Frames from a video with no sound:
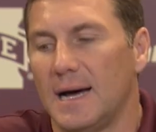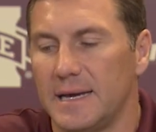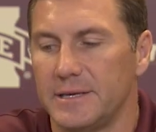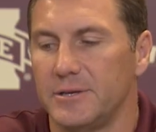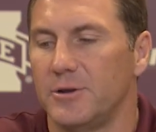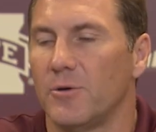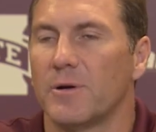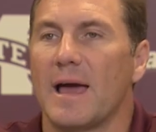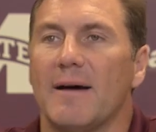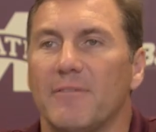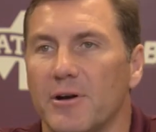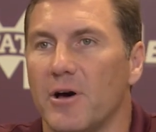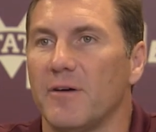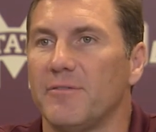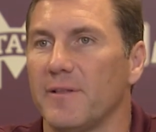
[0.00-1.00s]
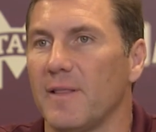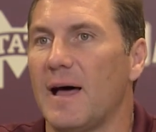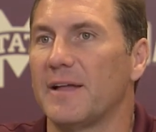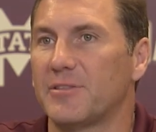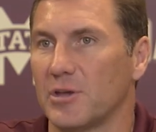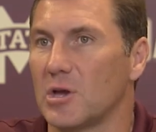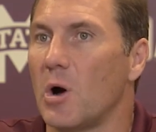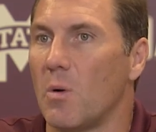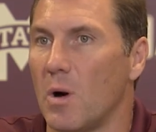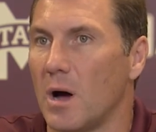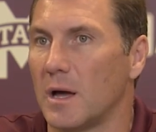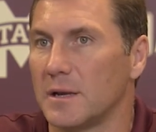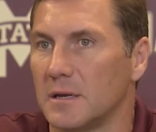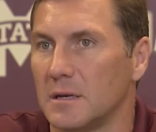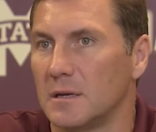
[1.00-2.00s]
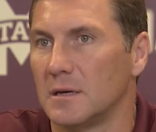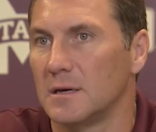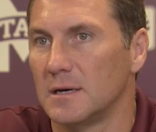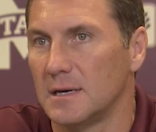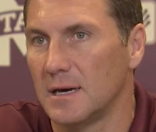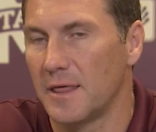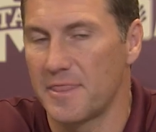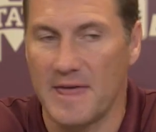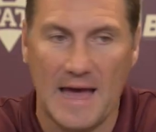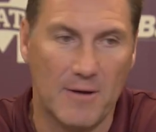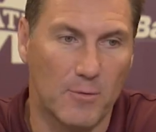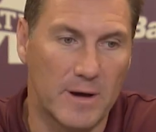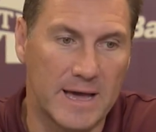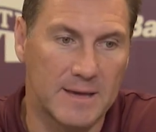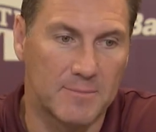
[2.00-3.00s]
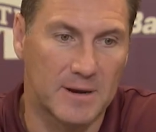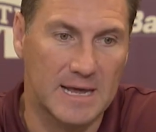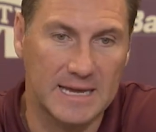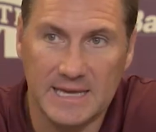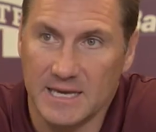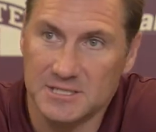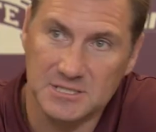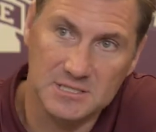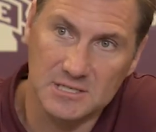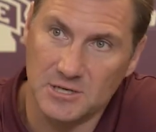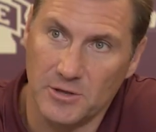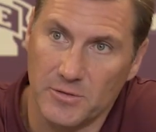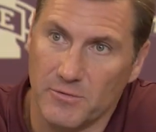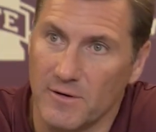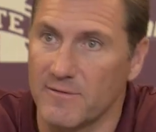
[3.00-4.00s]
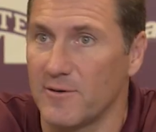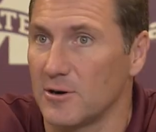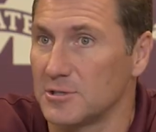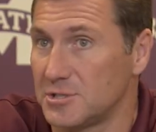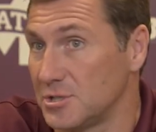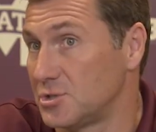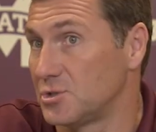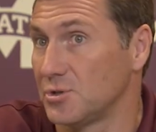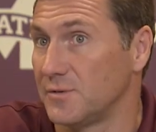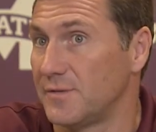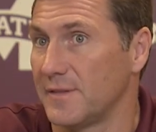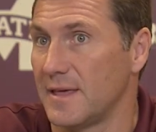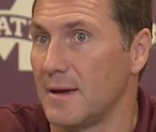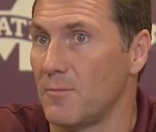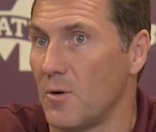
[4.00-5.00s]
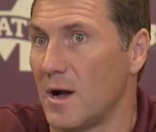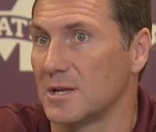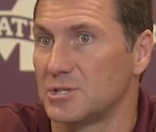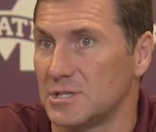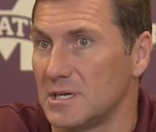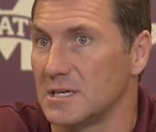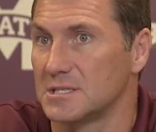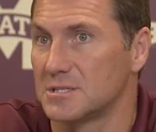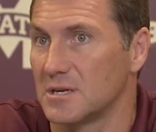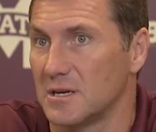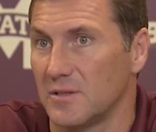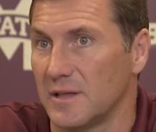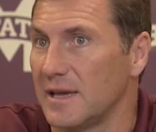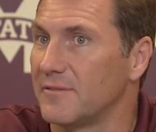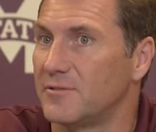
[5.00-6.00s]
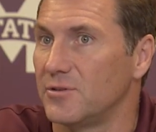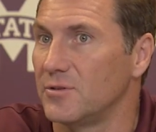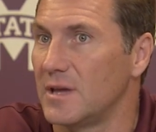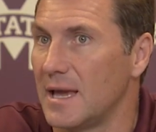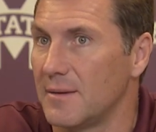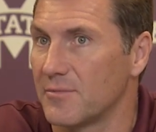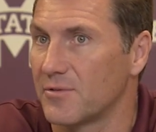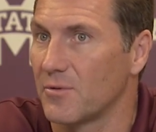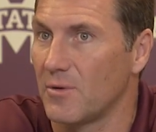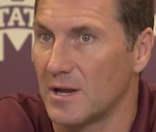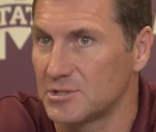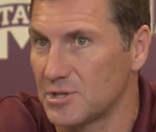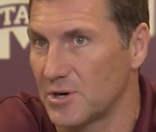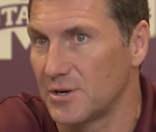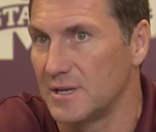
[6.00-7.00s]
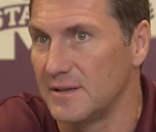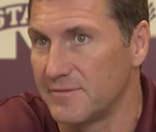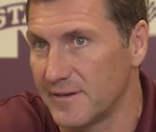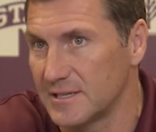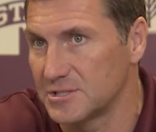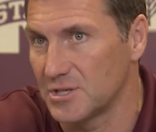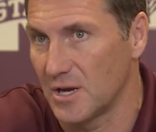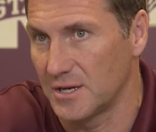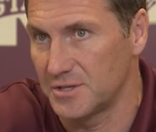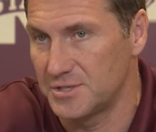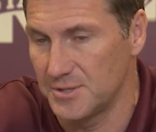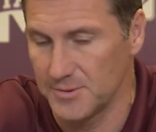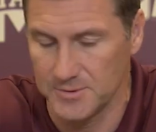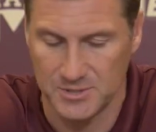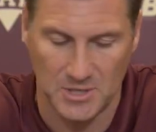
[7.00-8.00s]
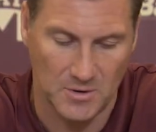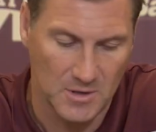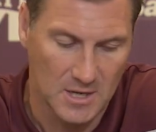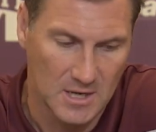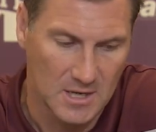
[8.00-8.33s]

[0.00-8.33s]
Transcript: you don't have an awful lot to go on that way. But I guess, you know, the reverse is true for them watching us. They only have two games to watch our defense on too. So,